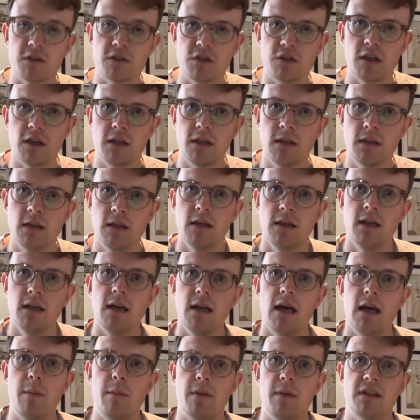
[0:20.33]
journey,
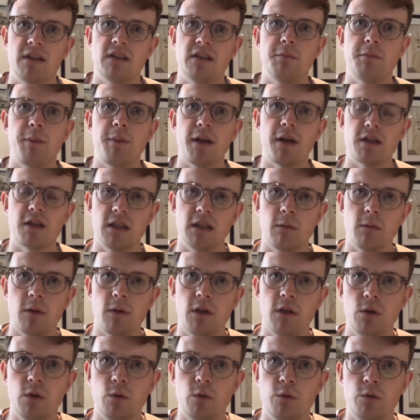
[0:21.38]
especially
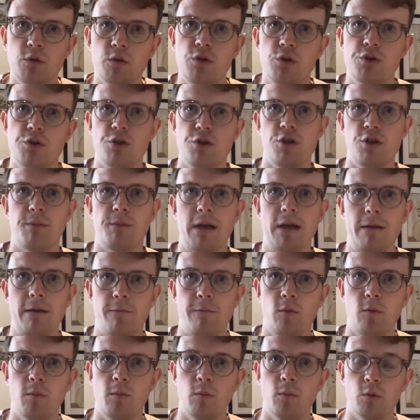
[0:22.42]
when you choose a new
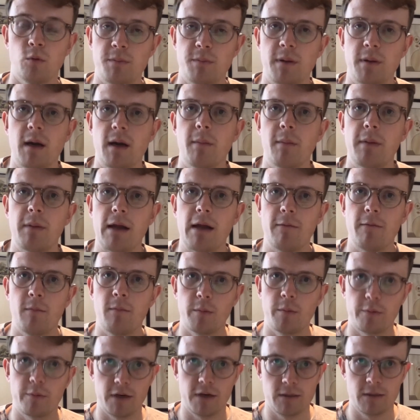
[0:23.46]
platform or to become a
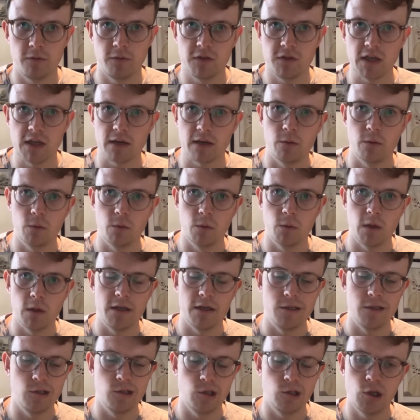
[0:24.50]
platform operator with Seccl
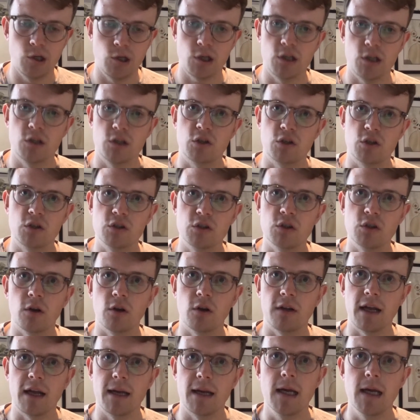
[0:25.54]
and you're looking to
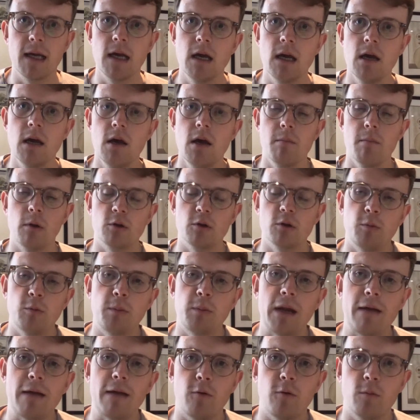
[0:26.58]
consolidate multiple
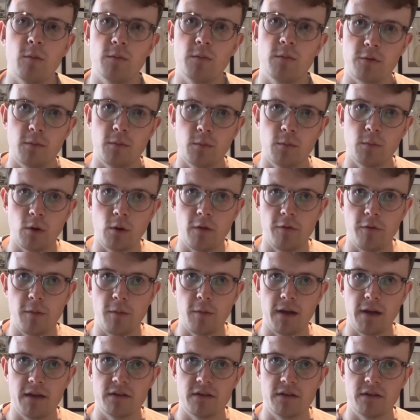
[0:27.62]
platforms from all over the
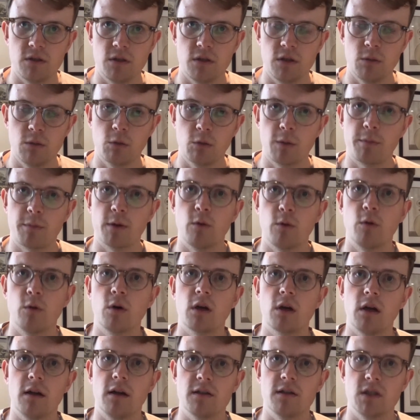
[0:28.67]
place and you want to bring all your
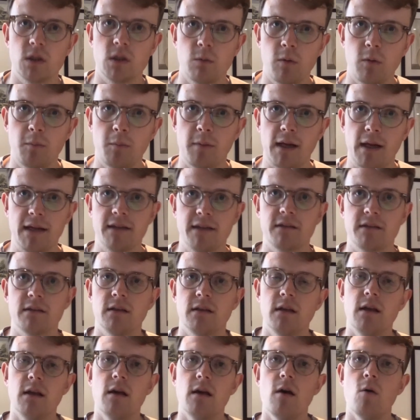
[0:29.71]
clients into one place.
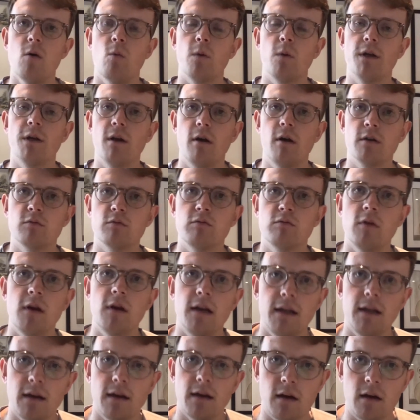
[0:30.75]
We know it's
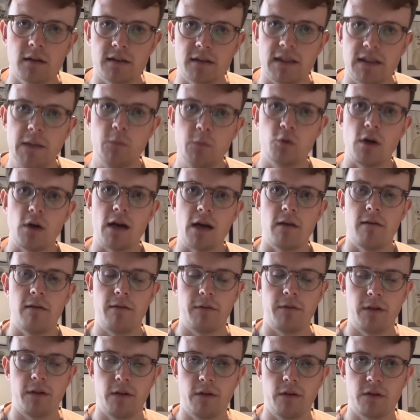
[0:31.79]
really hard to keep track of
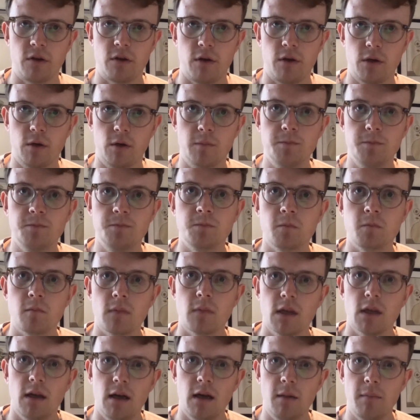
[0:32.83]
everything that's going on.
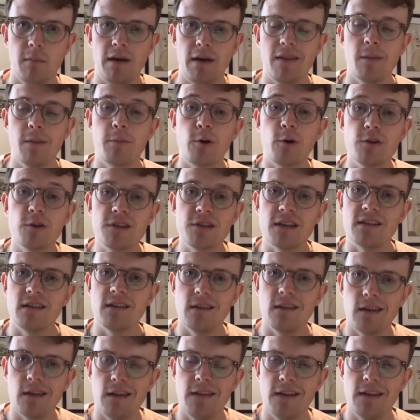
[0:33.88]
And the process
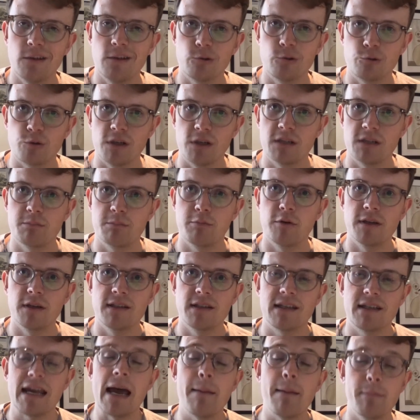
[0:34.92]
in the industry
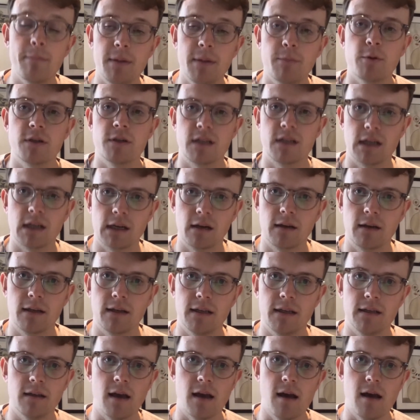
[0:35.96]
can be pretty
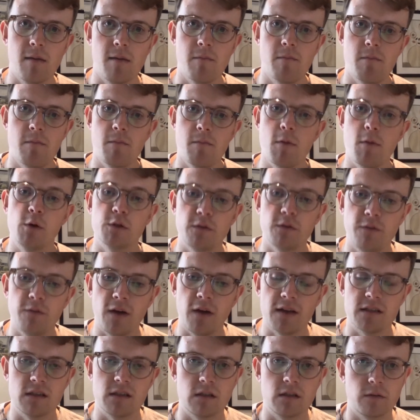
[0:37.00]
clunky. Most
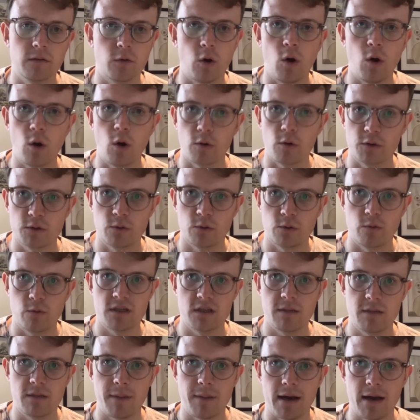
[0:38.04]
advisors have got horror
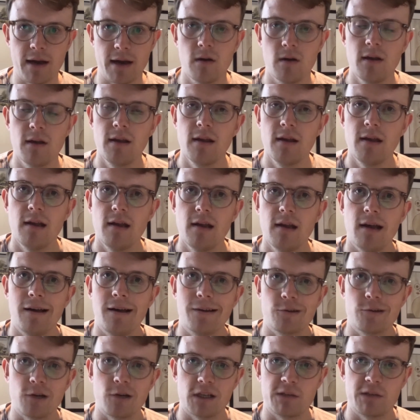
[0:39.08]
stories about
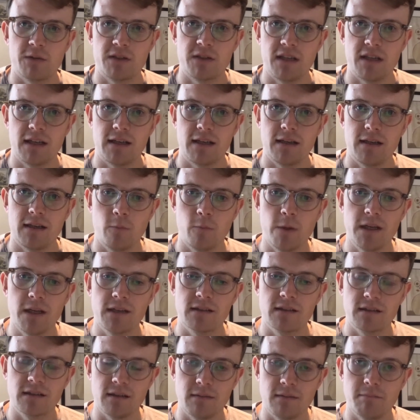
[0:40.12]
transfers taking
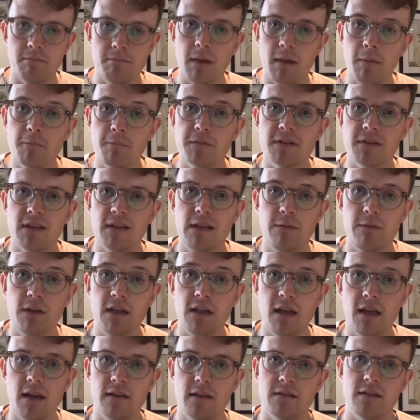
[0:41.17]
weeks and months and even
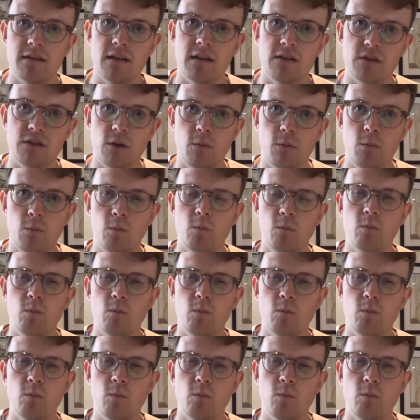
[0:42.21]
years. And so